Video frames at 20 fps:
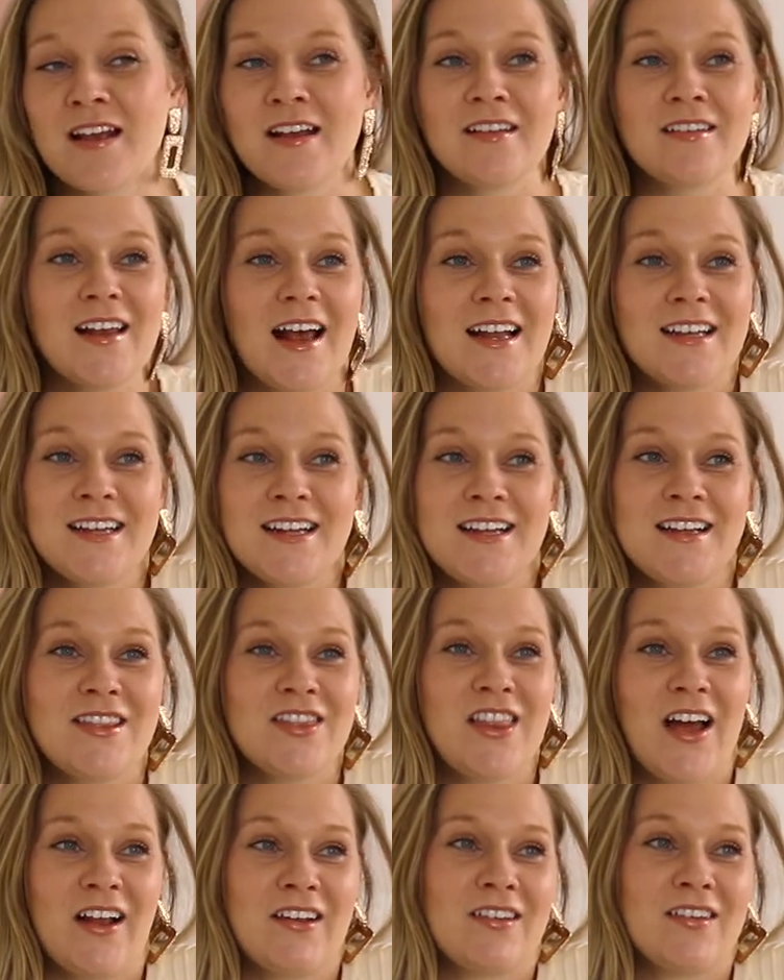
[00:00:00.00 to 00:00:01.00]
Sadly,
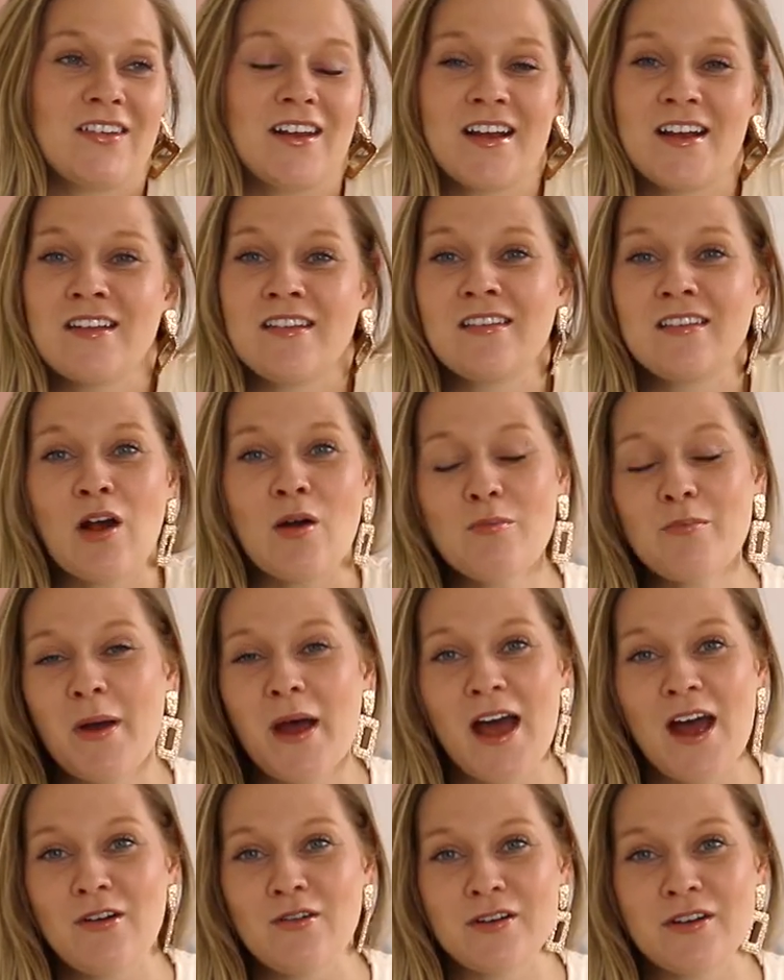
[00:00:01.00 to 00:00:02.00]
that's it. Some
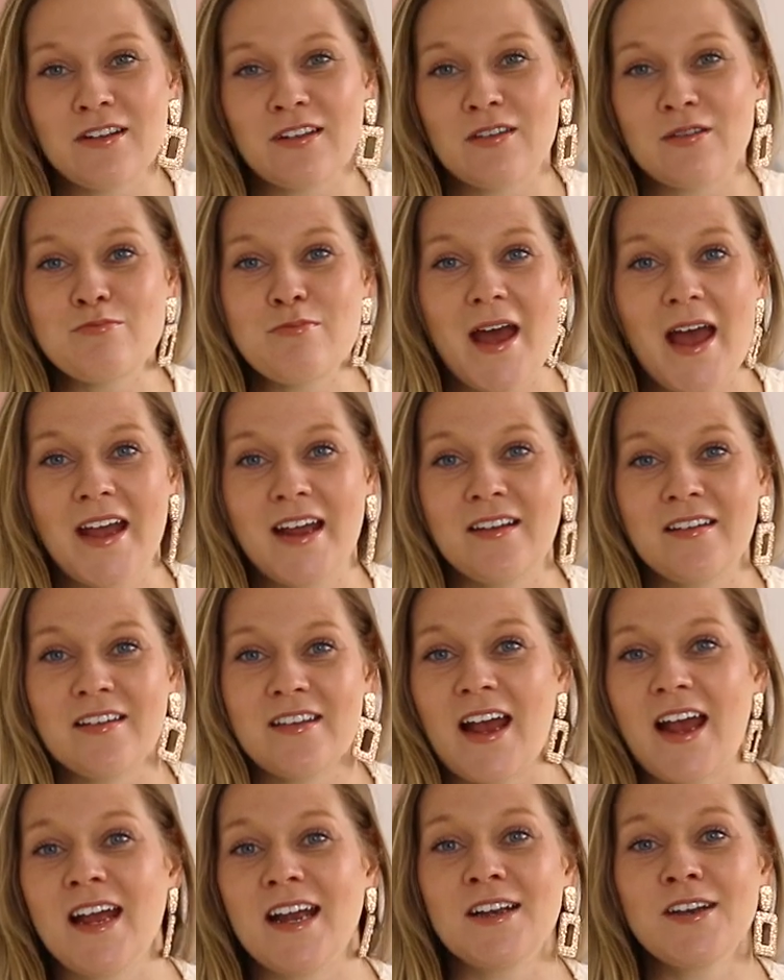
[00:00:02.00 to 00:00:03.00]
parents may
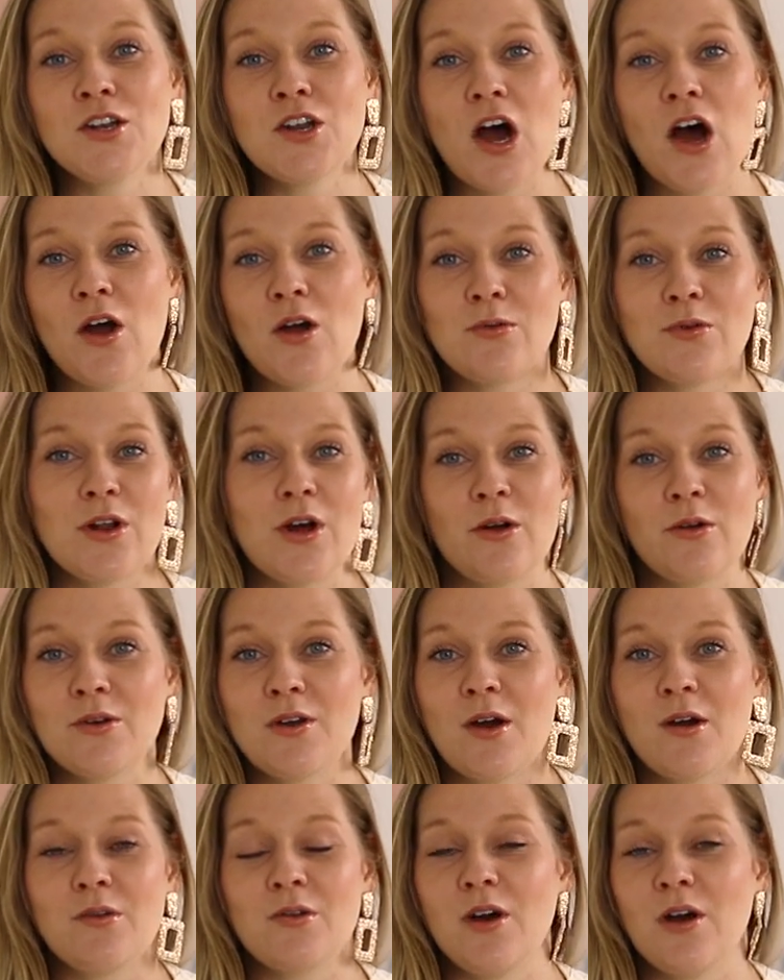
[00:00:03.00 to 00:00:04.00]
say no, no,
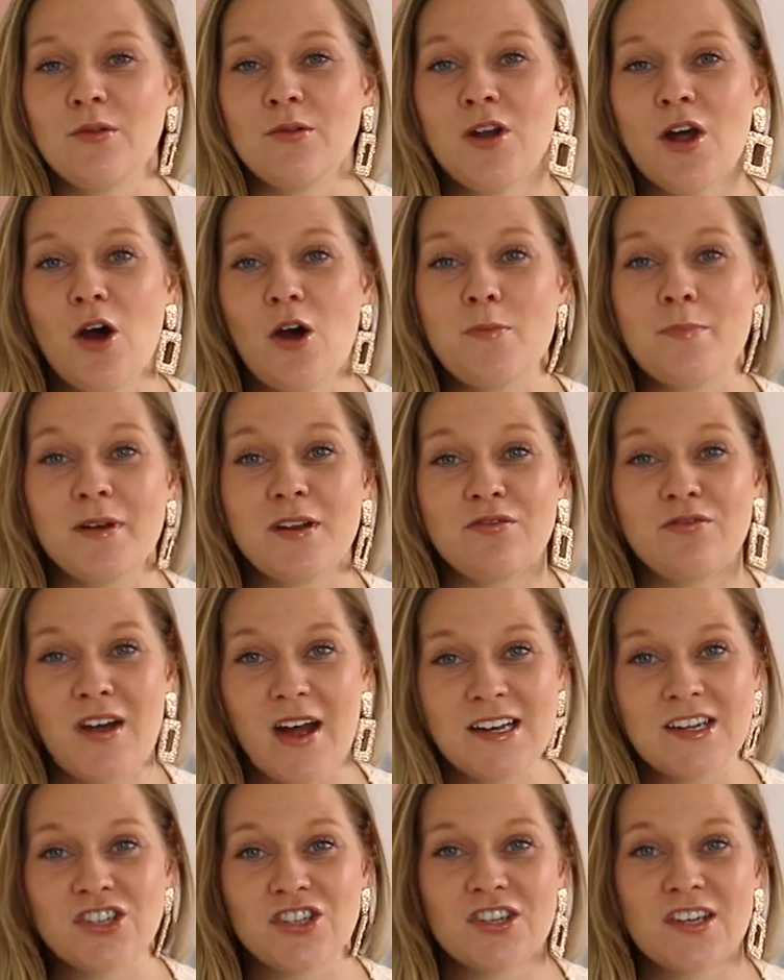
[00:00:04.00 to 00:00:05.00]
no, no, no, but
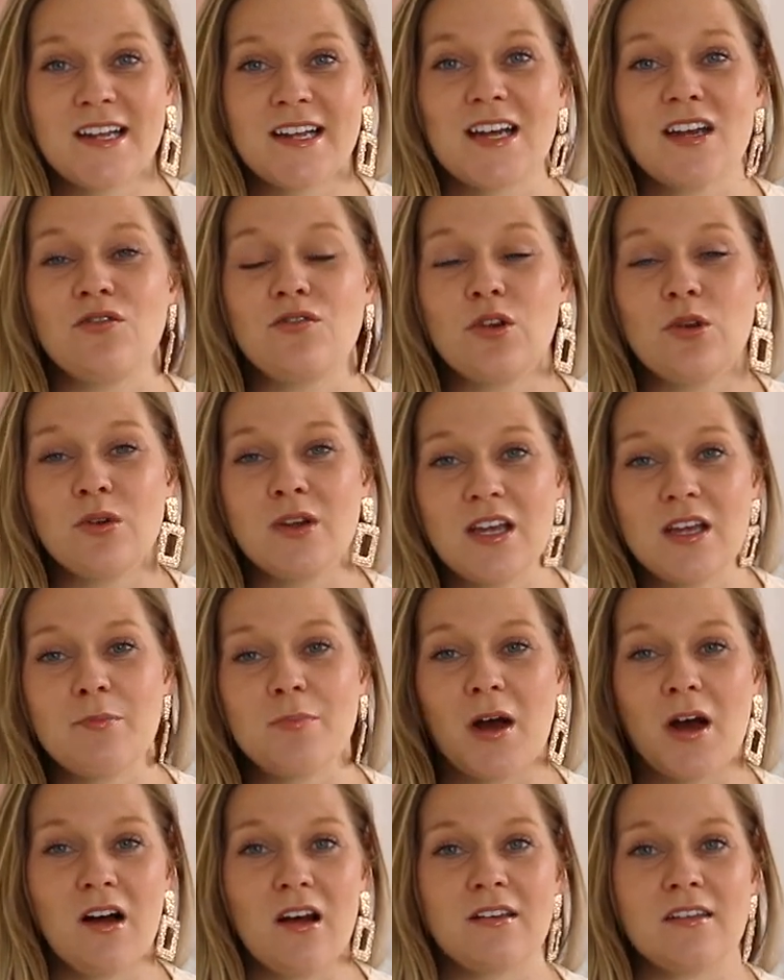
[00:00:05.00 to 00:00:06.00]
eventually if you
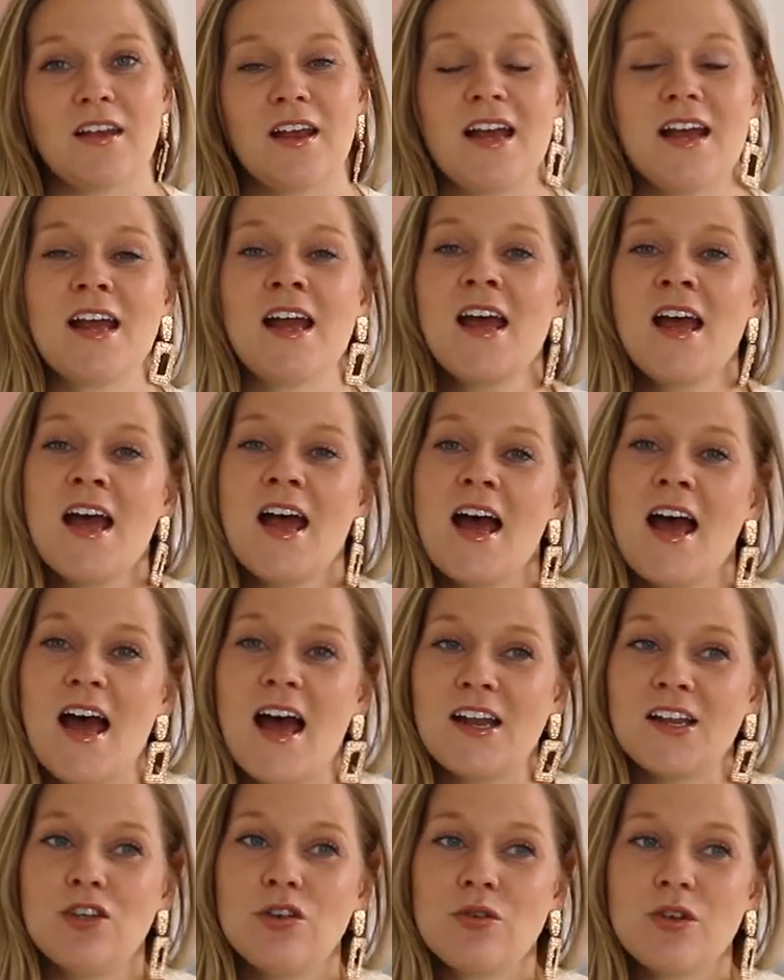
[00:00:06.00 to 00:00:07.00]
keep asking
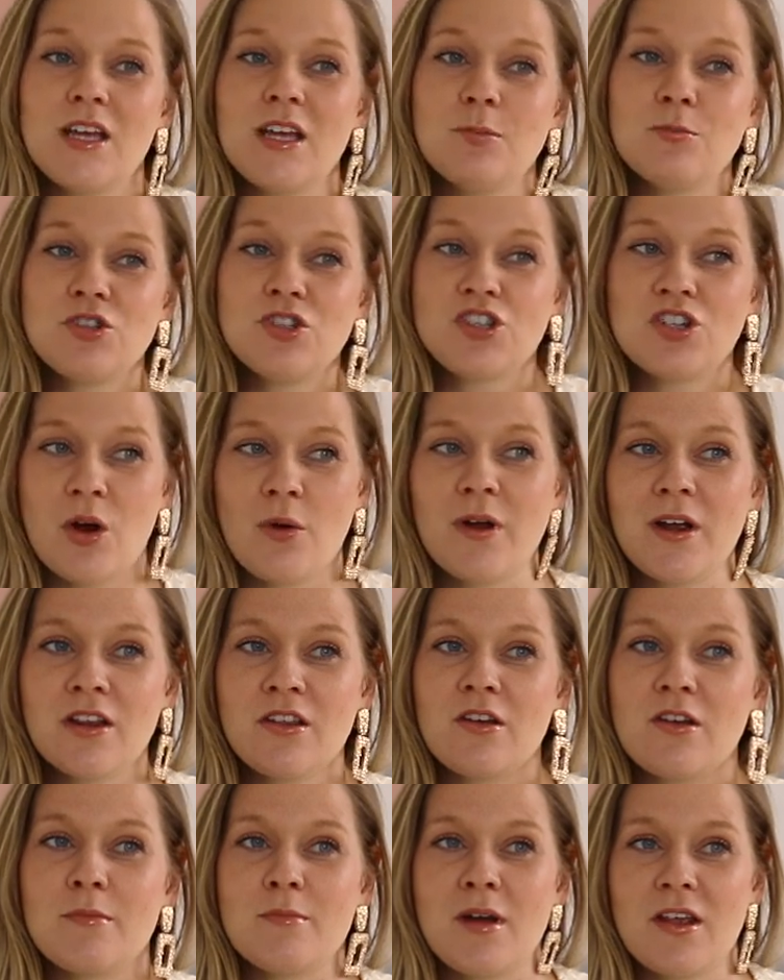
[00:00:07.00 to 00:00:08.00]
and you keep
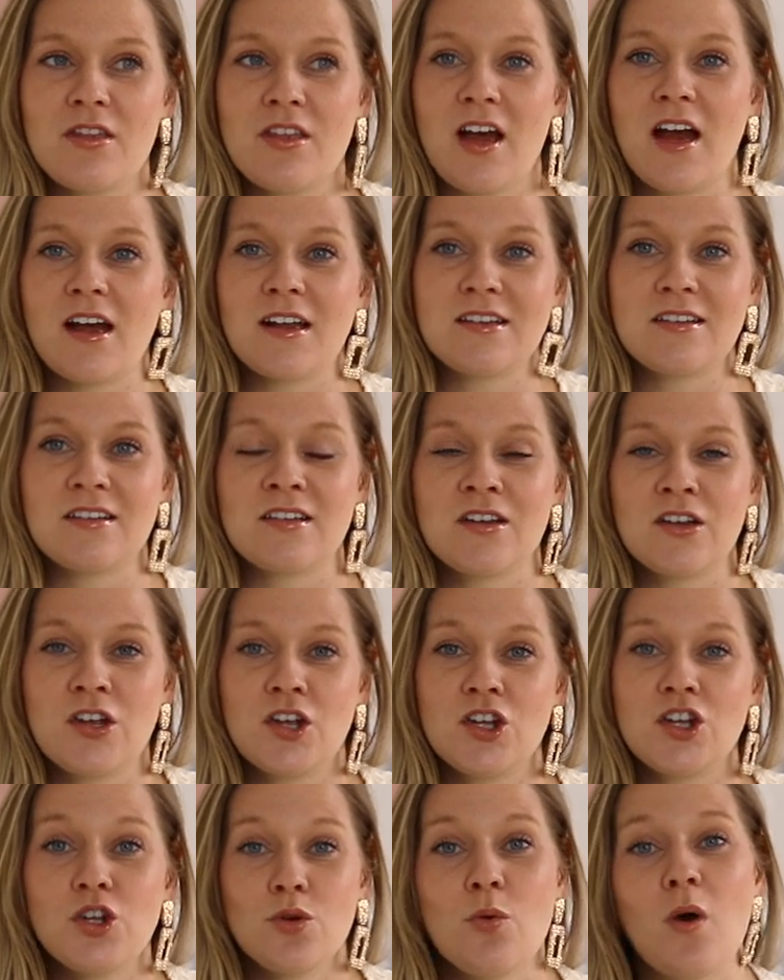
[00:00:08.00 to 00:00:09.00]
showing them that
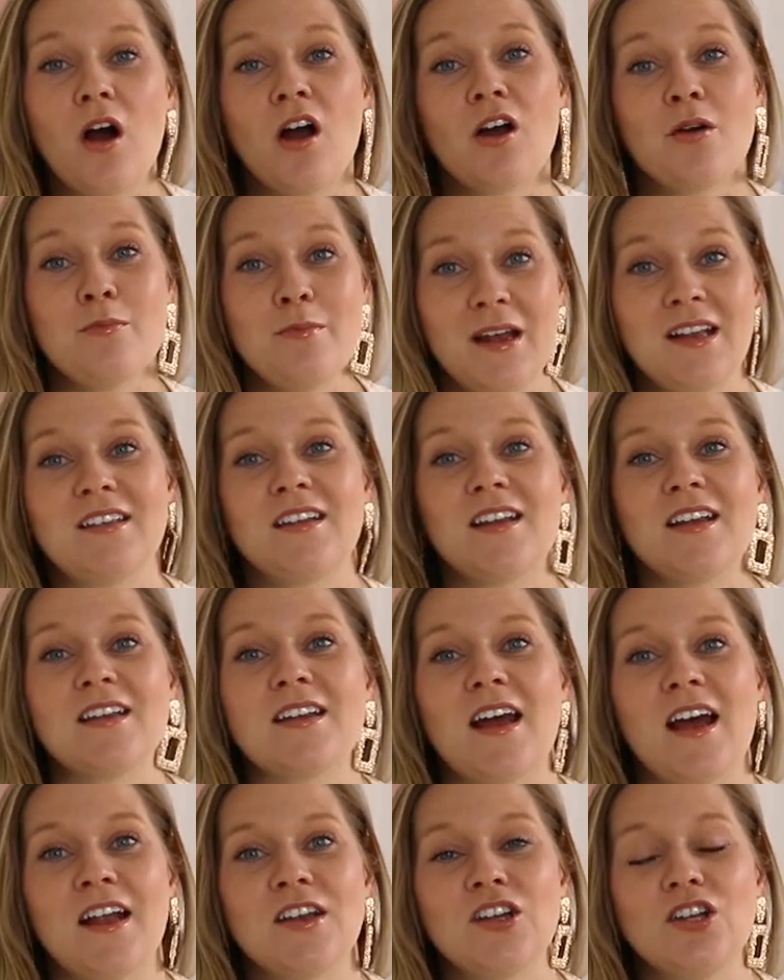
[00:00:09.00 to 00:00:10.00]
you are
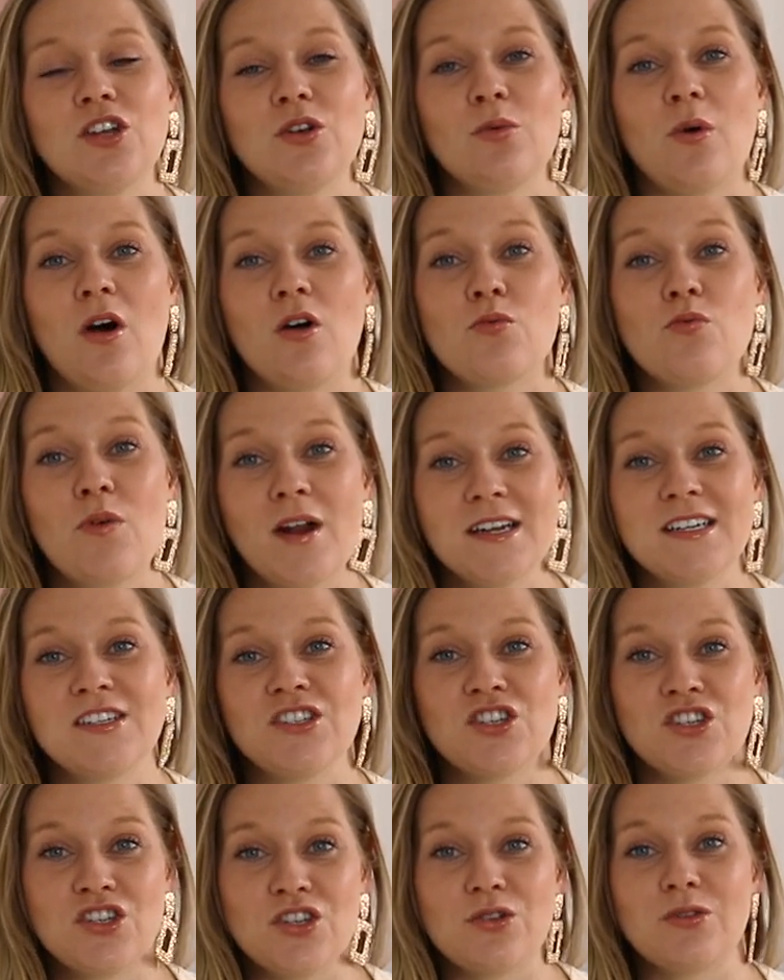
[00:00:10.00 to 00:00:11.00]
committed and you are ready
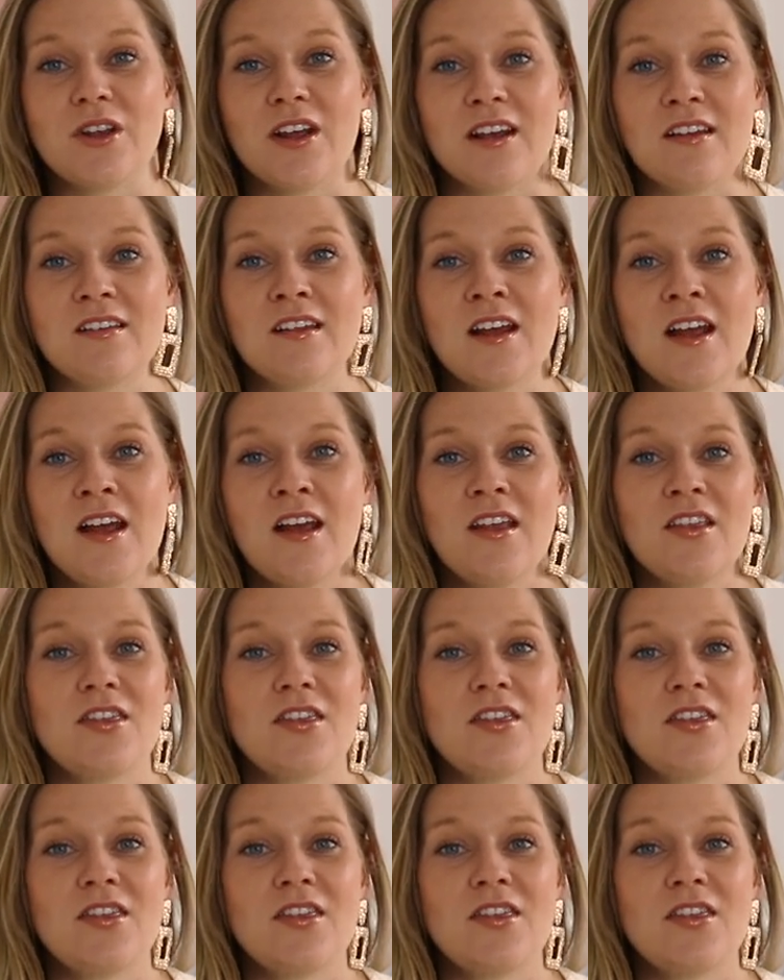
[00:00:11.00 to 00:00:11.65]
to do this,